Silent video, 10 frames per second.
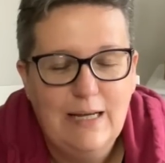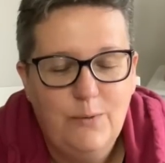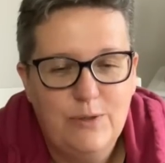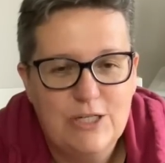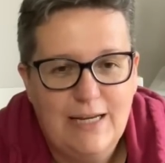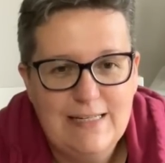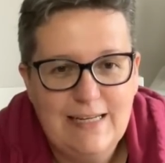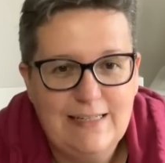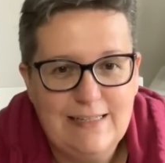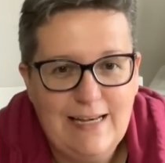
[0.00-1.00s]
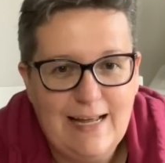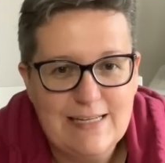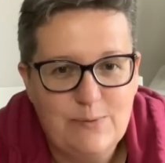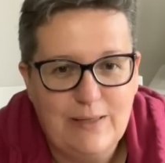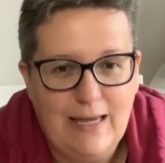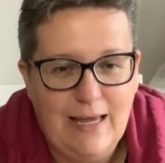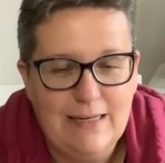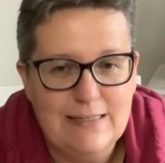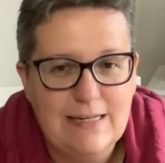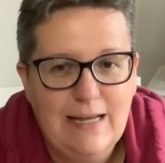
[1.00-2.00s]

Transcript: which I attended last weekend.